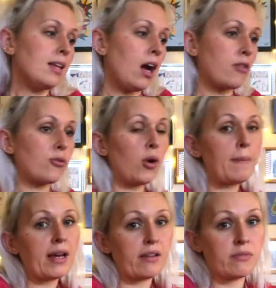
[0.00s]
I thought I'd
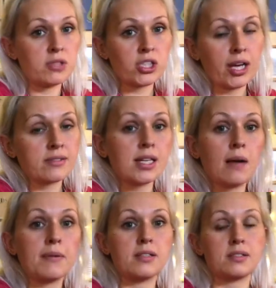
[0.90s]
better give them a shout out,
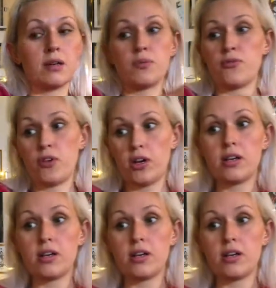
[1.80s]
because I prefer,